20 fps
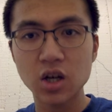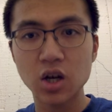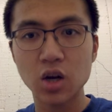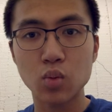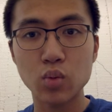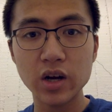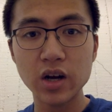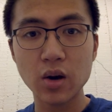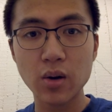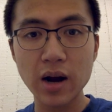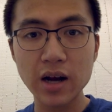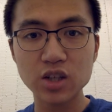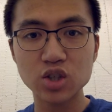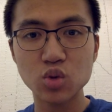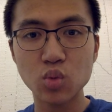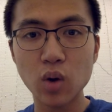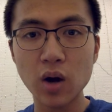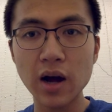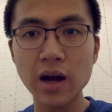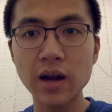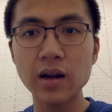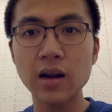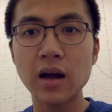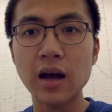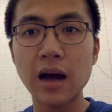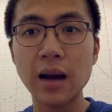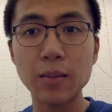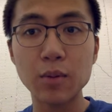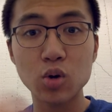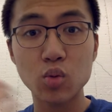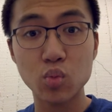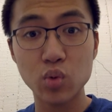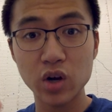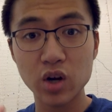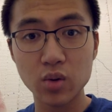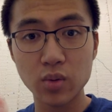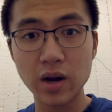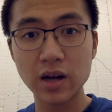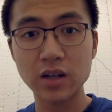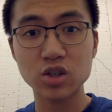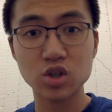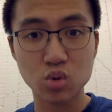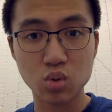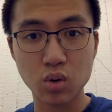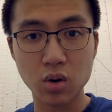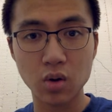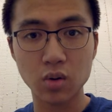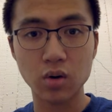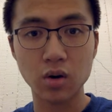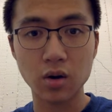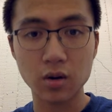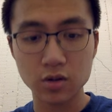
Redirect to what? I'm going to redirect to Kroger.